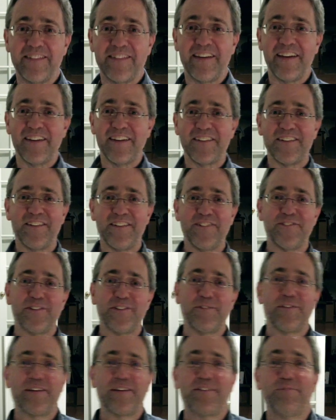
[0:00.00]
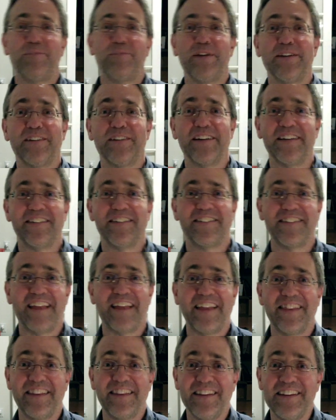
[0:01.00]
tell you from experience
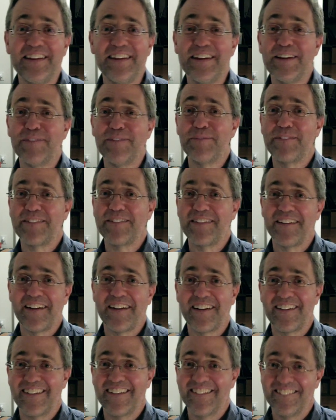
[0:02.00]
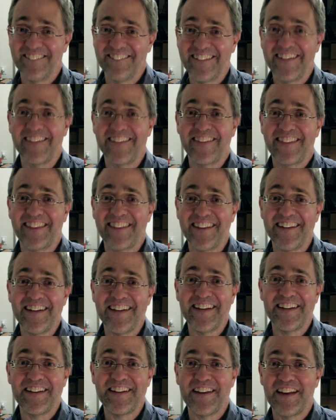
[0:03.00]
that the yips are a real
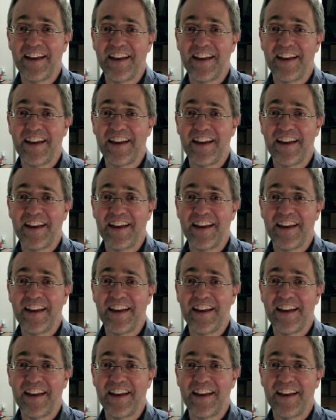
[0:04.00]
thing.